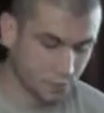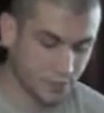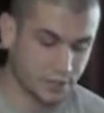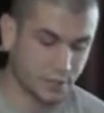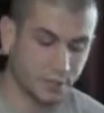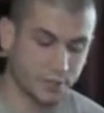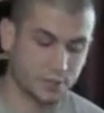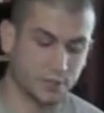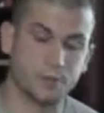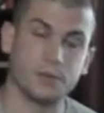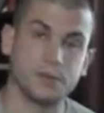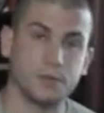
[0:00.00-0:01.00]
Researchers
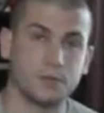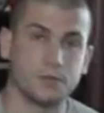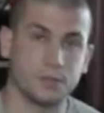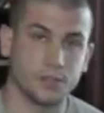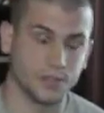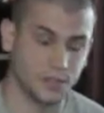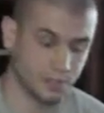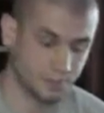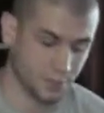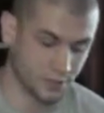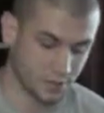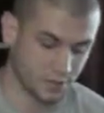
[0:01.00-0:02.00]
from the University
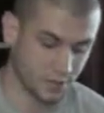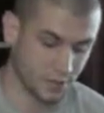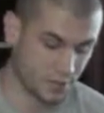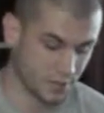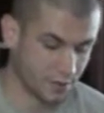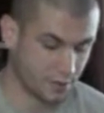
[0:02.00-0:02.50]
of Pennsylvania